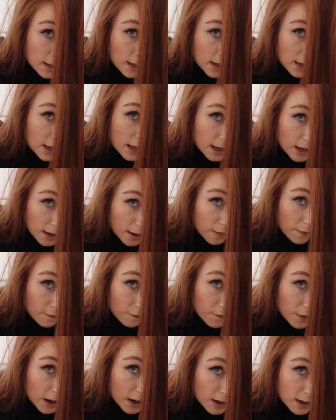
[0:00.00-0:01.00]
it
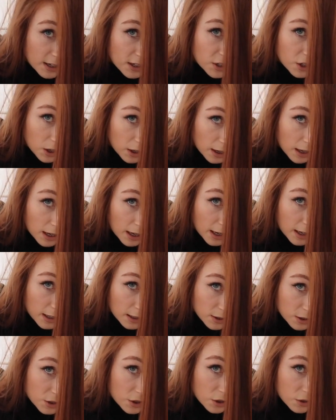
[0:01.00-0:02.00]
again very
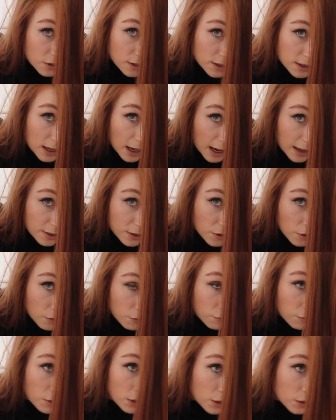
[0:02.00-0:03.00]
gently just at the
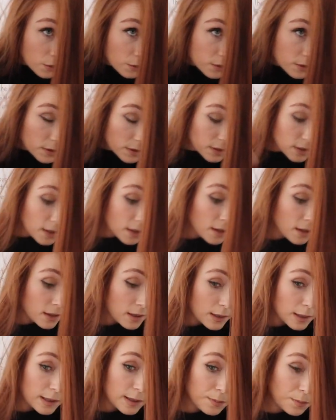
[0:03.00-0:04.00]
roots.
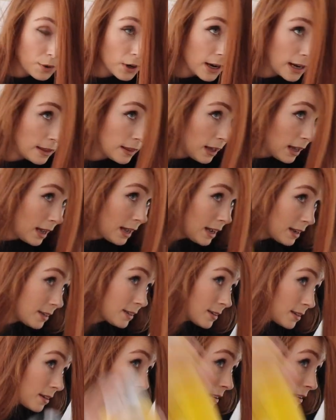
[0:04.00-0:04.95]
Spray that.